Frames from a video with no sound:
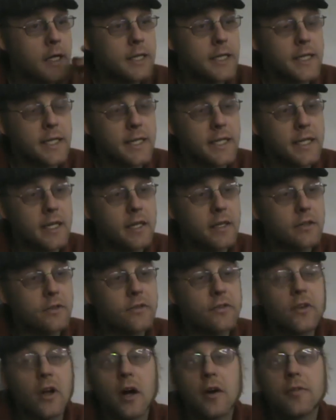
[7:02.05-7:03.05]
to
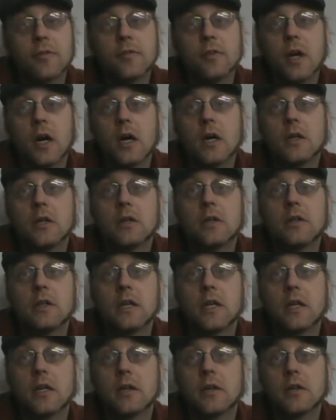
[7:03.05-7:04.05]
get stuff done,
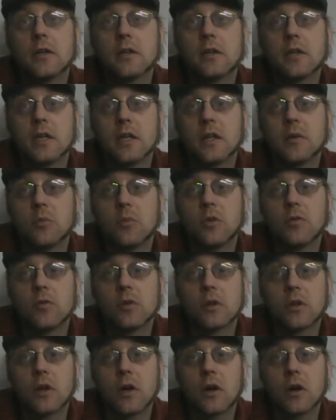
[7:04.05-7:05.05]
to get it
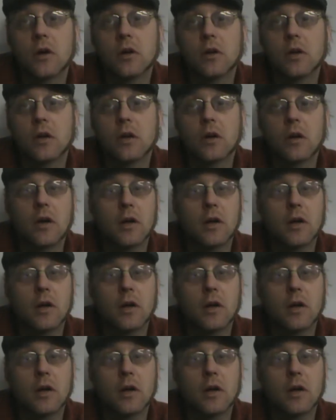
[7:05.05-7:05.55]
moving along.